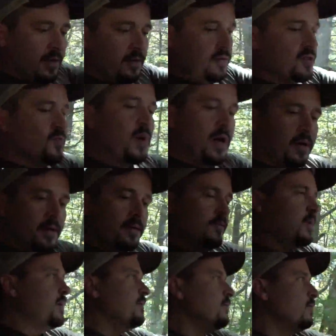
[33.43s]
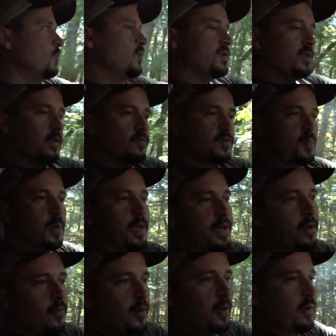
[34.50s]
there in the spot he was planning
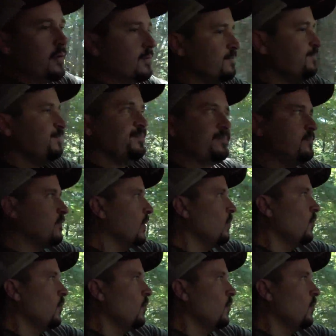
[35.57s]
on hunting.